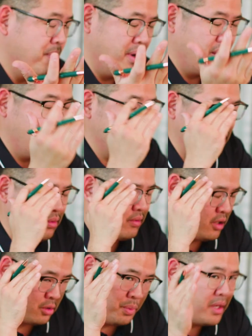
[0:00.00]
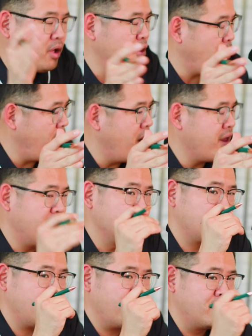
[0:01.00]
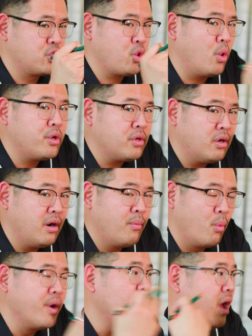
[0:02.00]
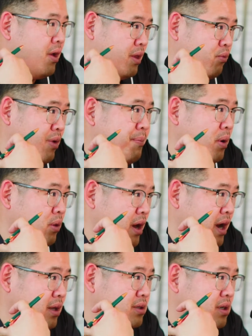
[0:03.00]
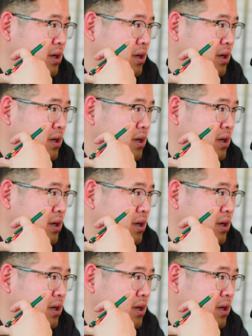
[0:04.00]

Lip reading: But so just to be clear to our audience, the short term, we're calling them repo lines.